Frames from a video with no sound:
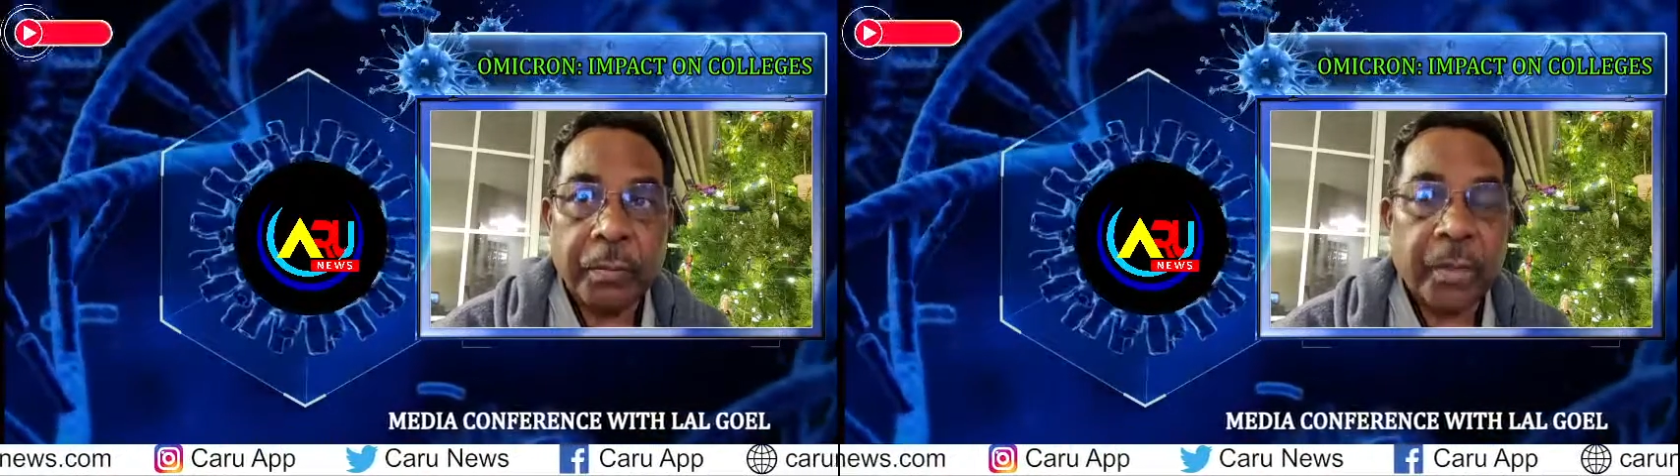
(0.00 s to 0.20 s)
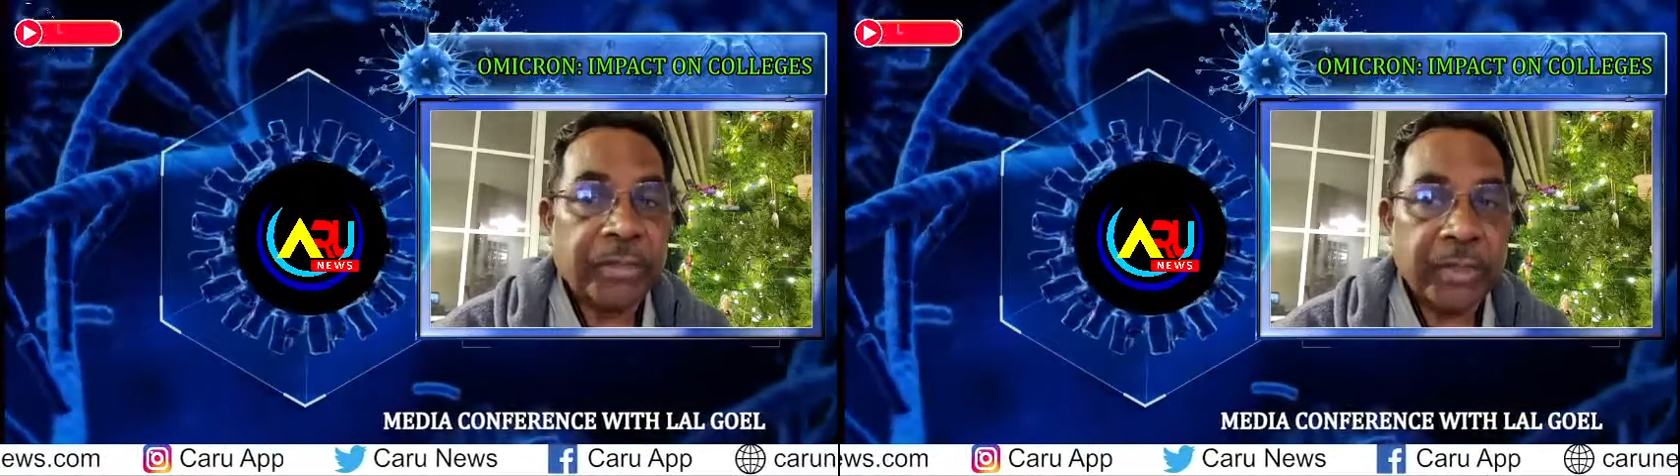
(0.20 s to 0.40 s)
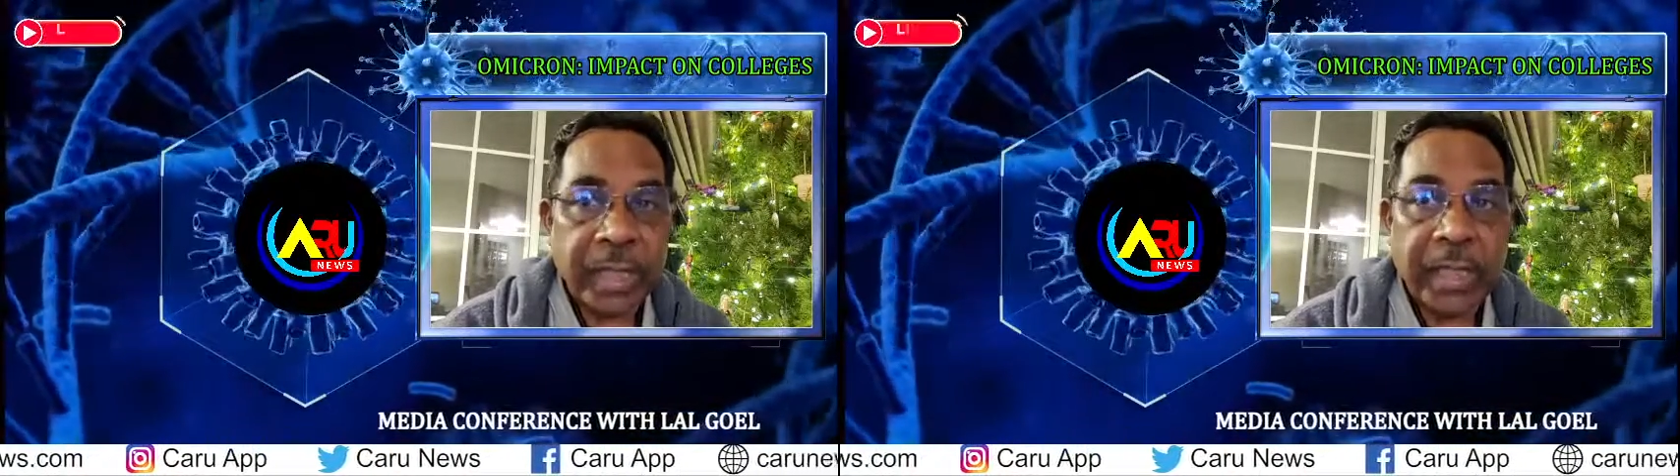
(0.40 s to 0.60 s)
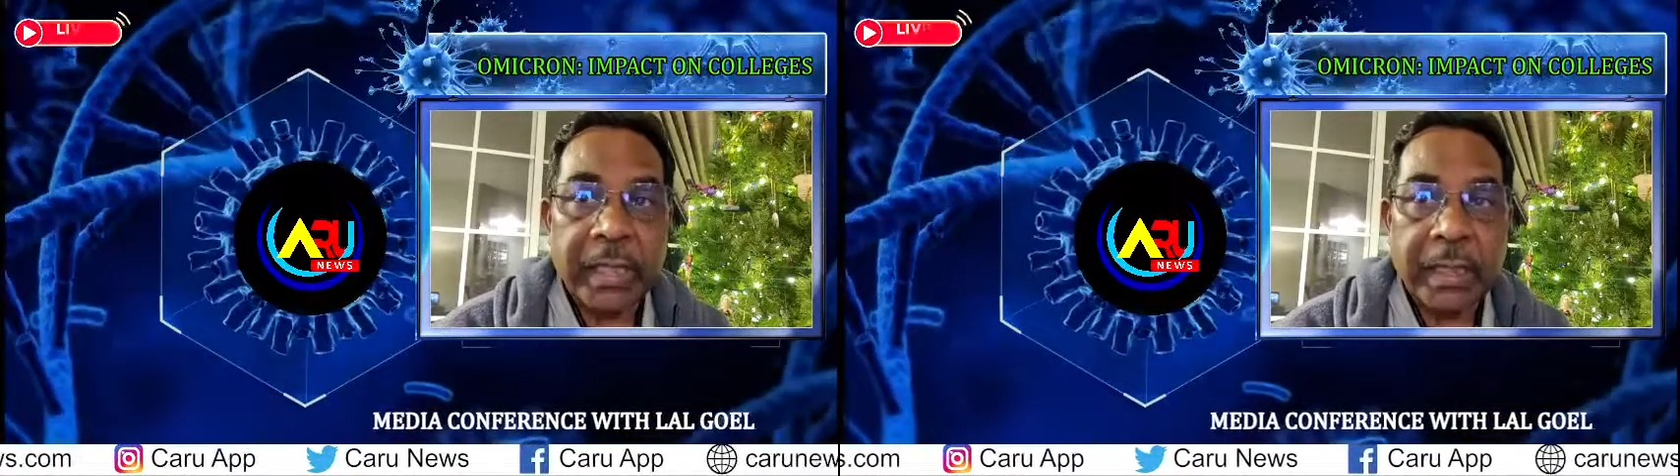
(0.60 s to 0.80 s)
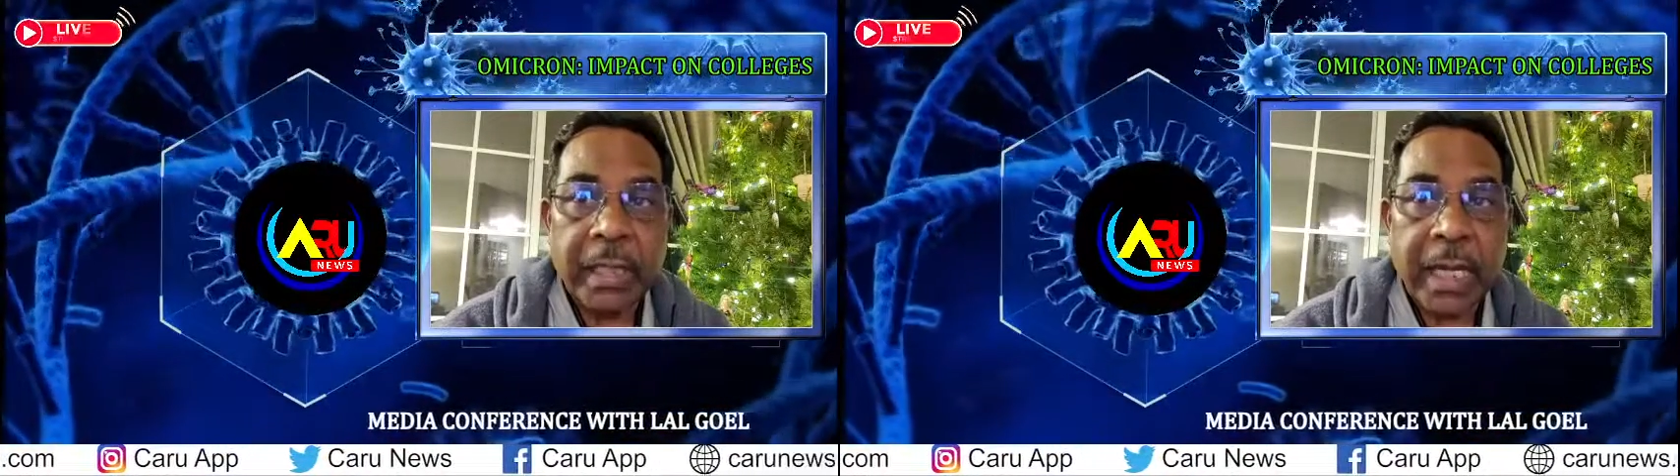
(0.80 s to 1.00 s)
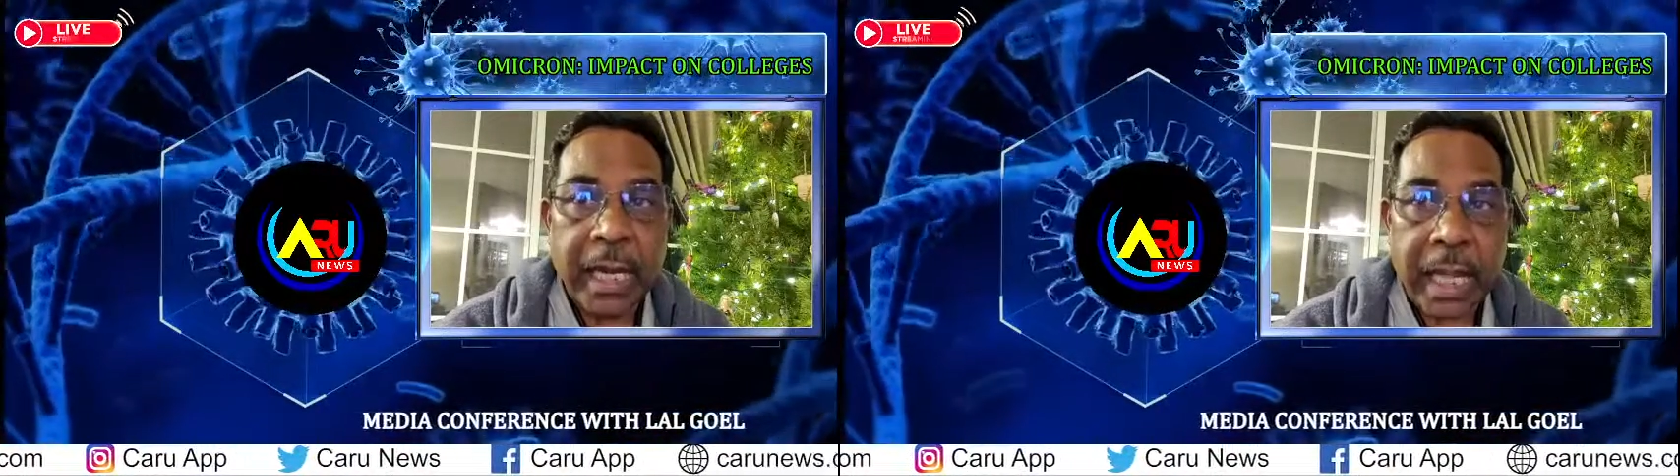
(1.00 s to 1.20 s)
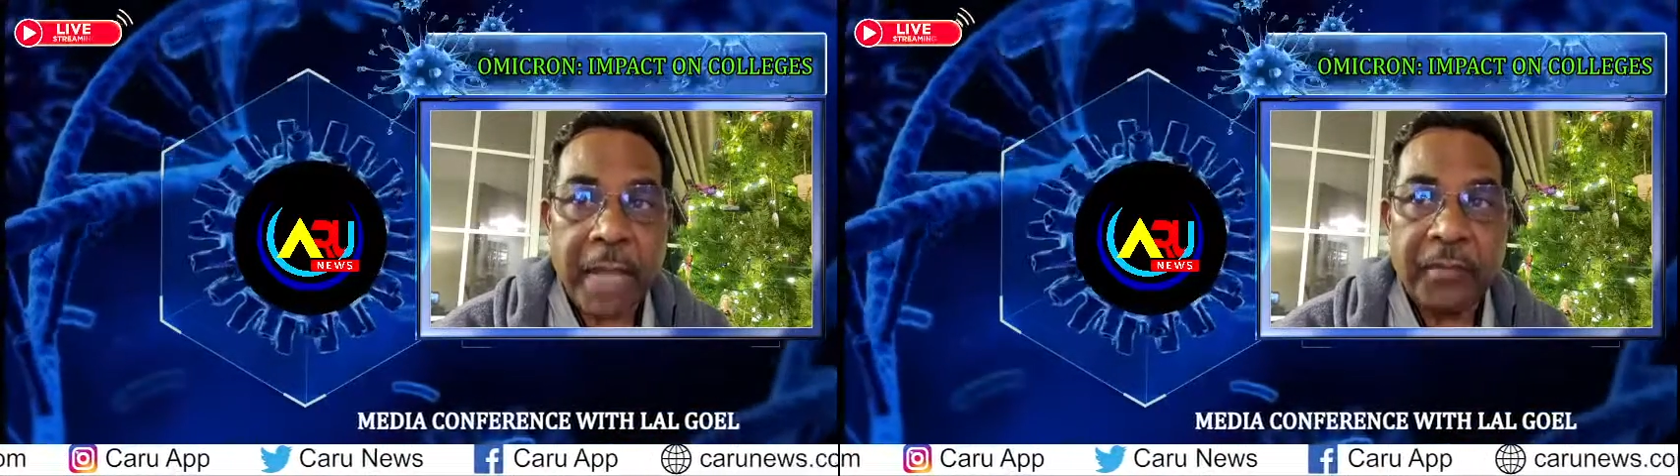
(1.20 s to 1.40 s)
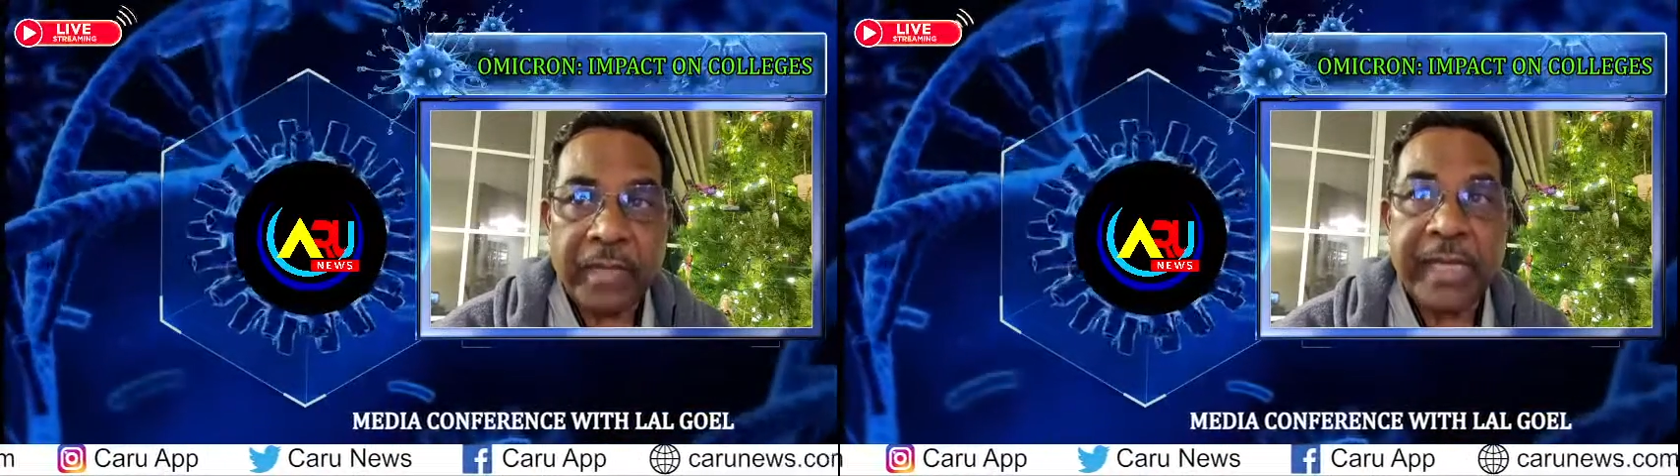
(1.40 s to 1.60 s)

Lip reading: personally, and I'm very